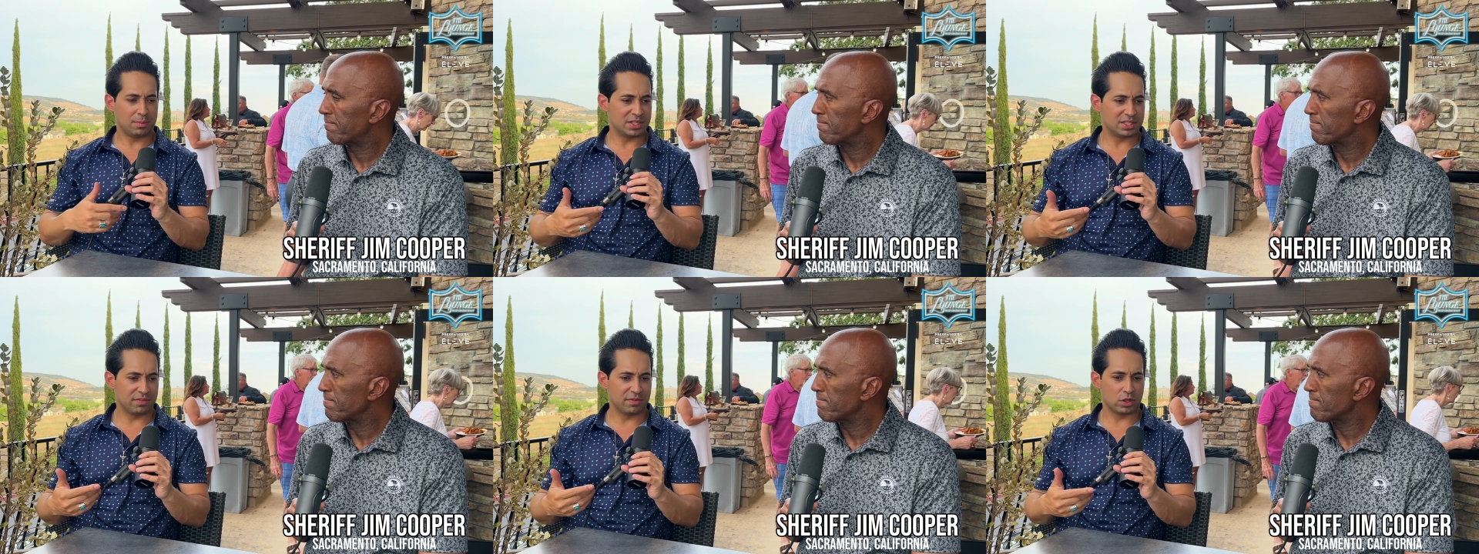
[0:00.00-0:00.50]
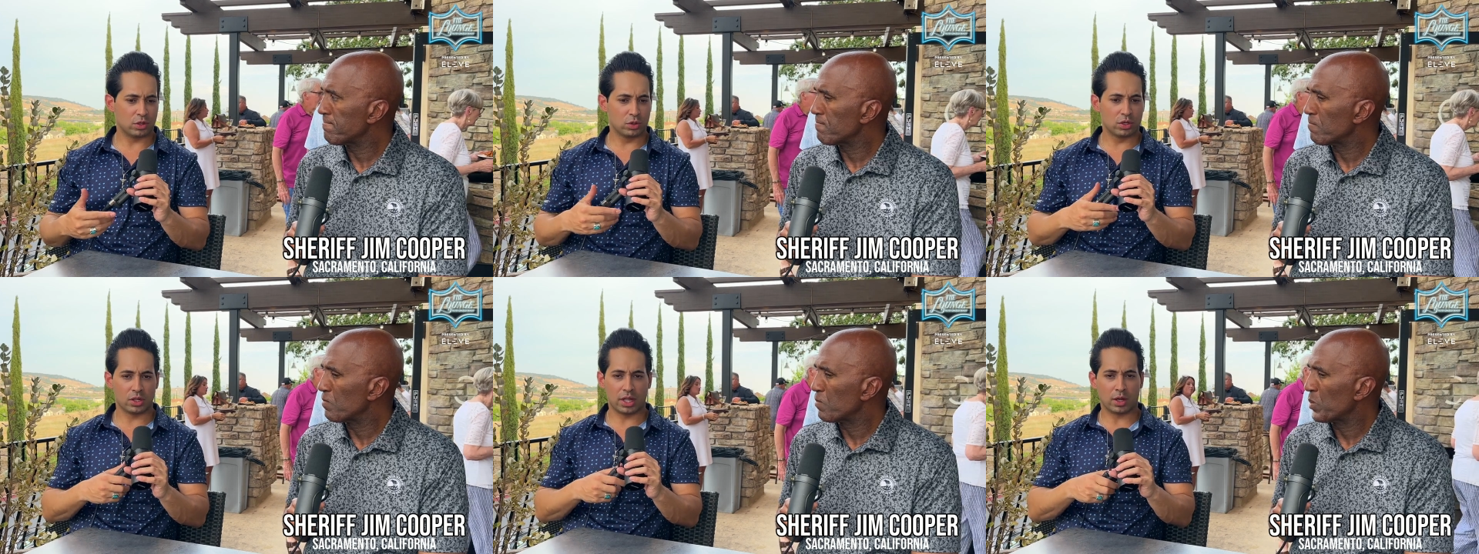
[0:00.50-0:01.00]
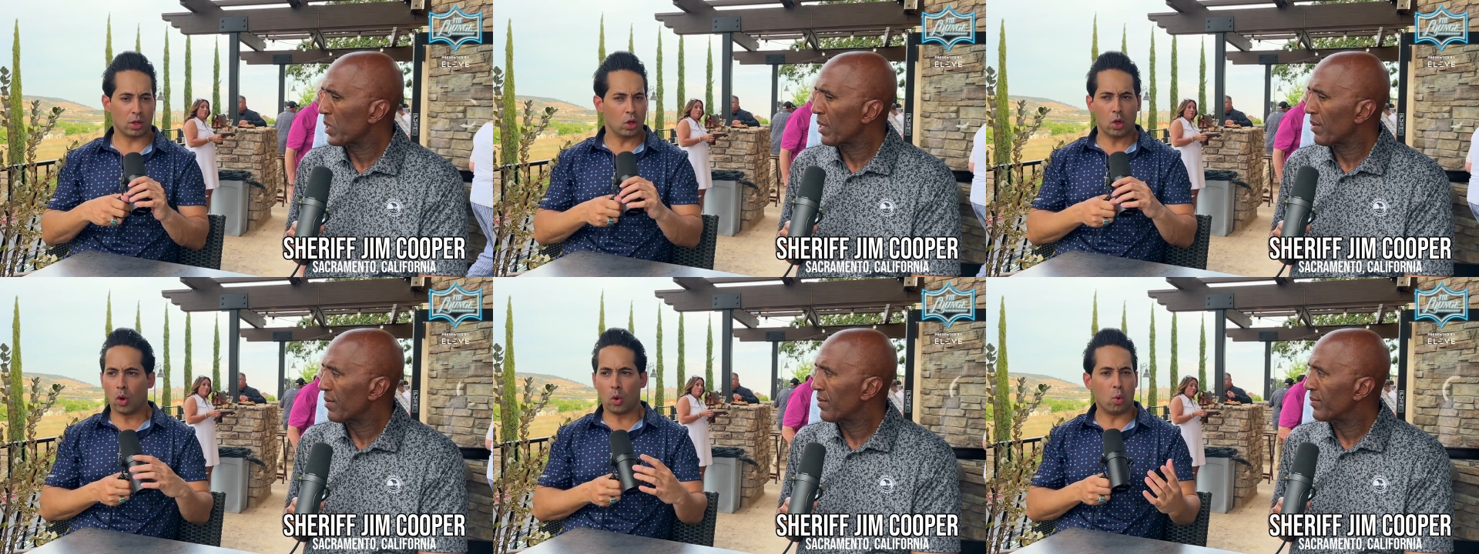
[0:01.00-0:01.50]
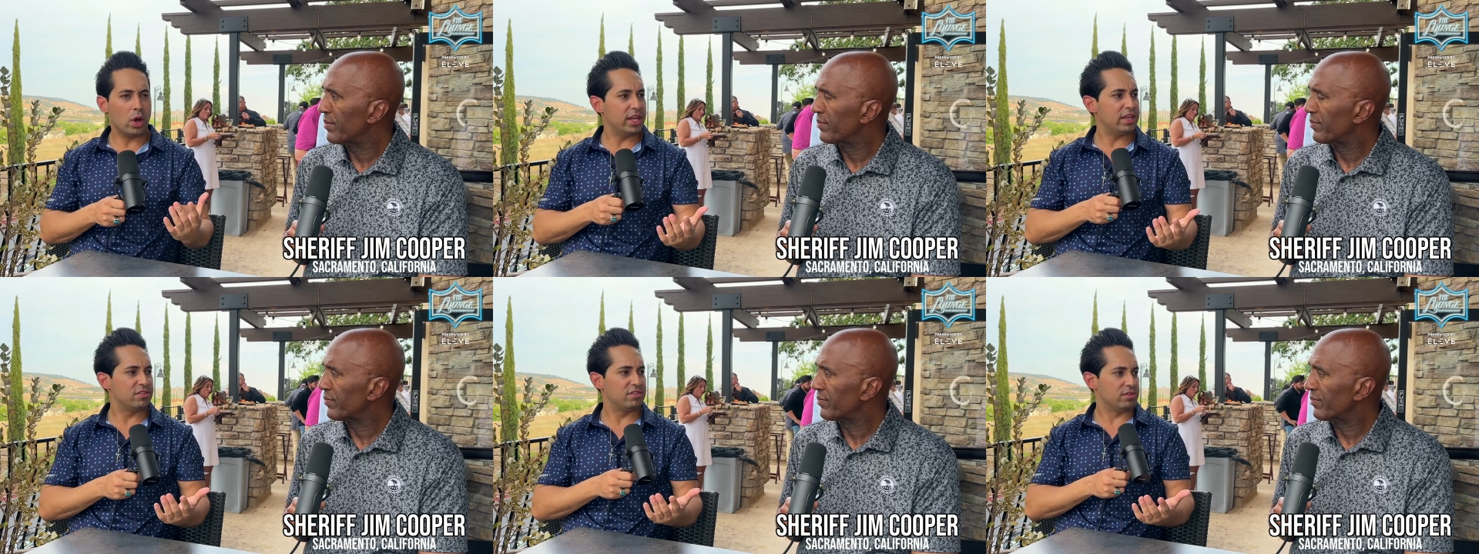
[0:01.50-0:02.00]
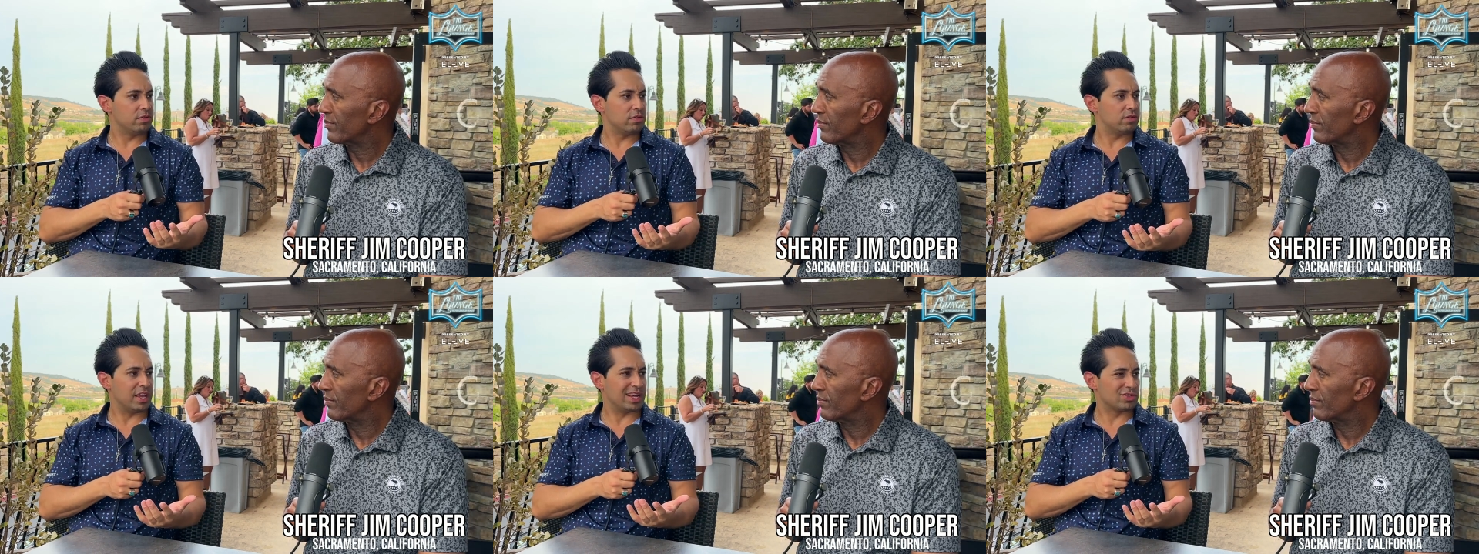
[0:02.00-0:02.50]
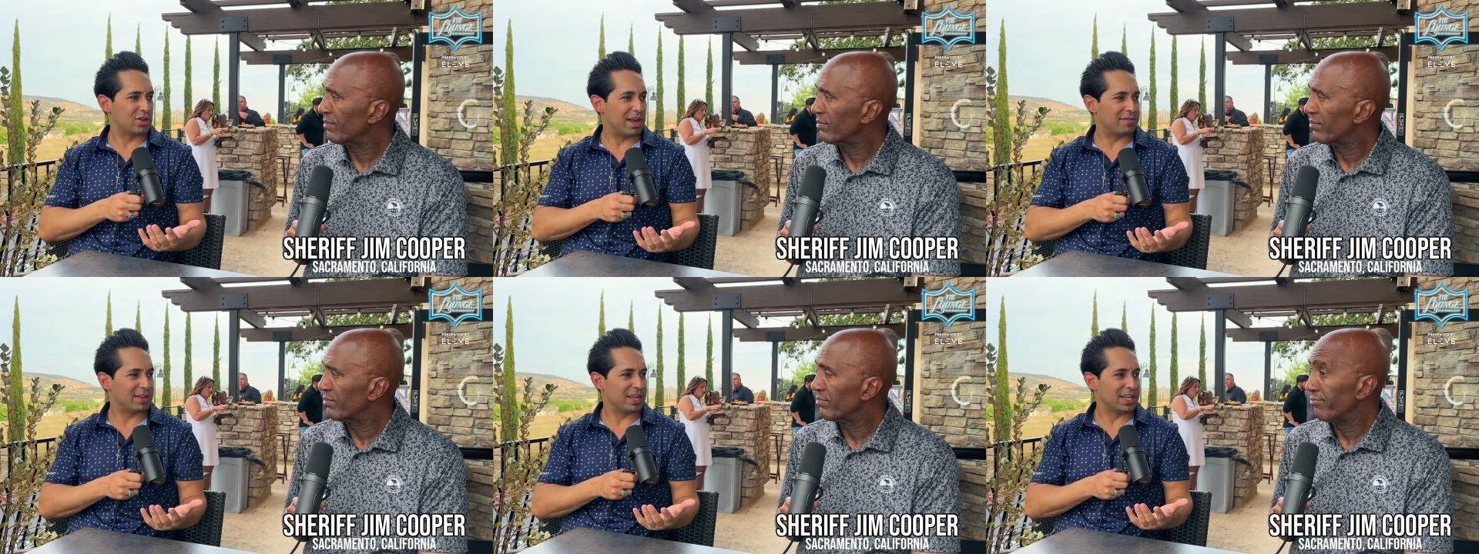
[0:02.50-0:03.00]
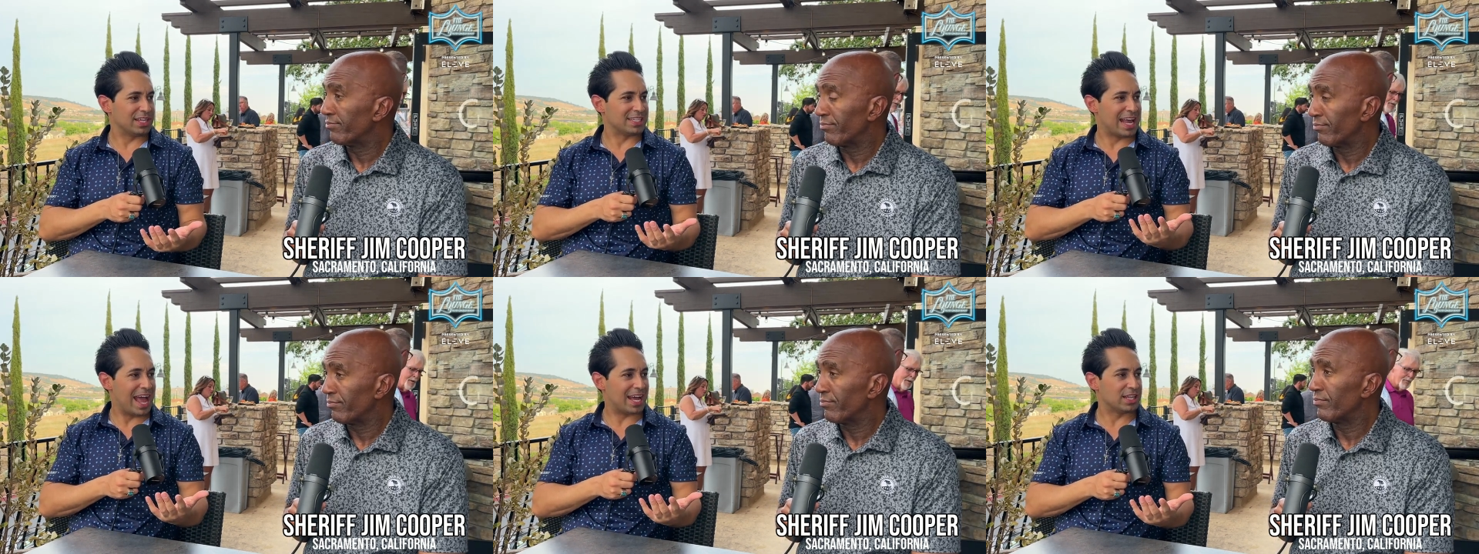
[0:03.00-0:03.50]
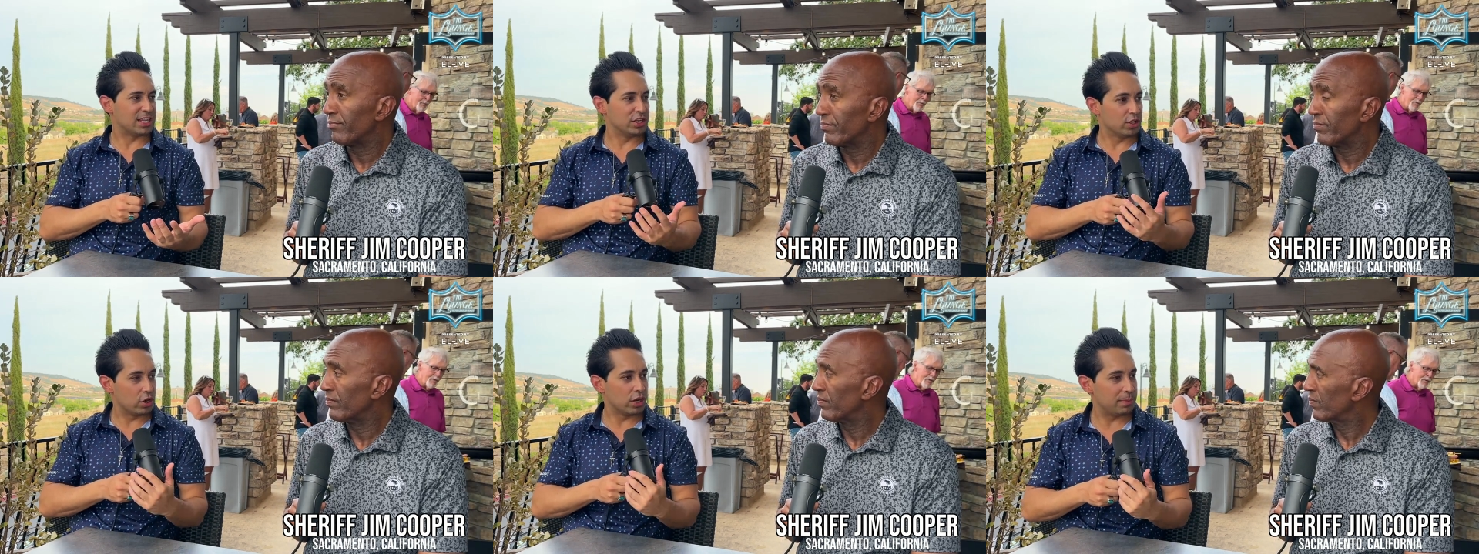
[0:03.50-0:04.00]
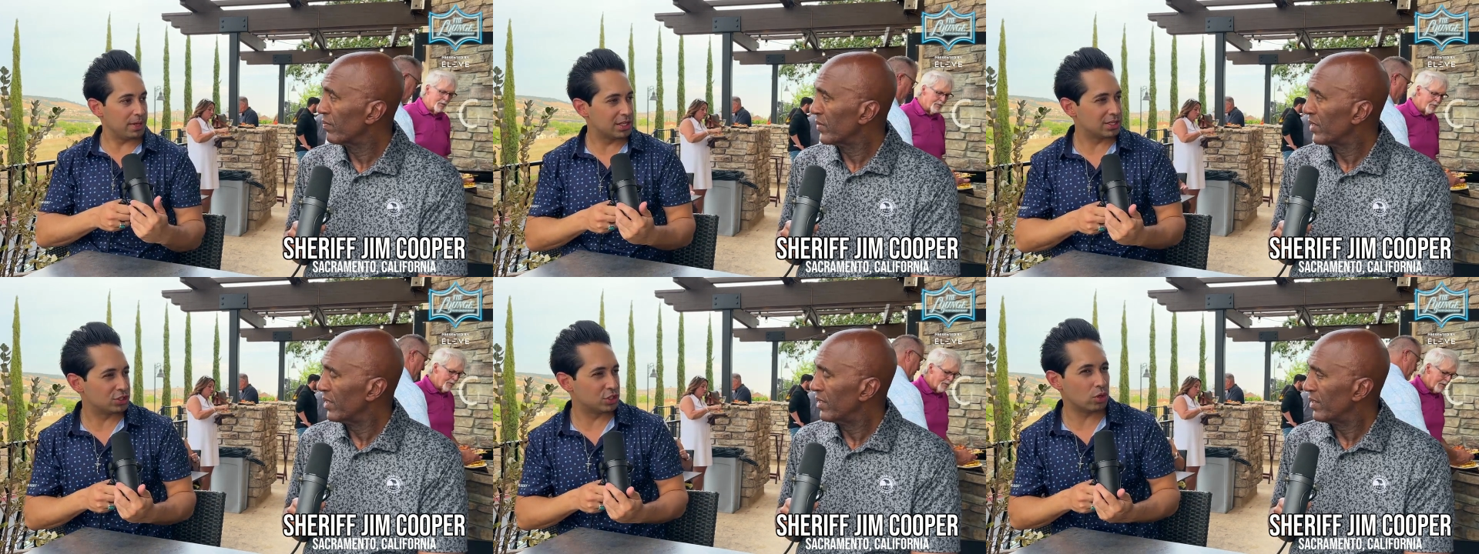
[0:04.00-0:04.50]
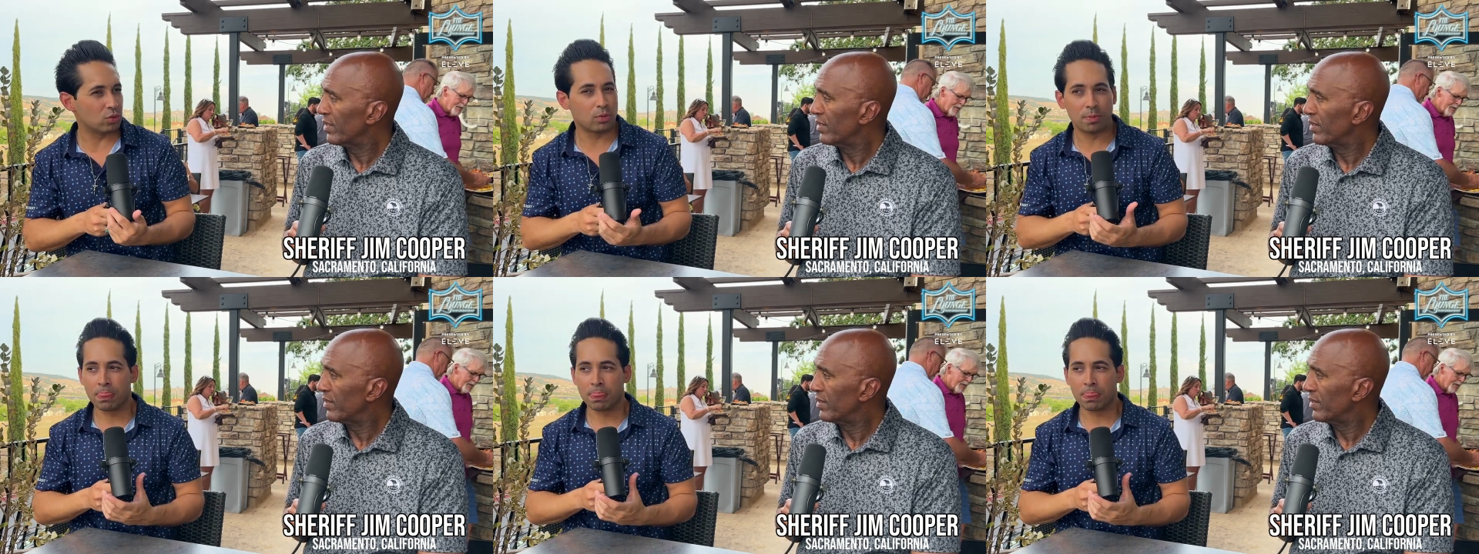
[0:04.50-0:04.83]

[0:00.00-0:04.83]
Speaker 1: myself included, are like, what is sex trafficking exactly? You know what I mean? Because you don't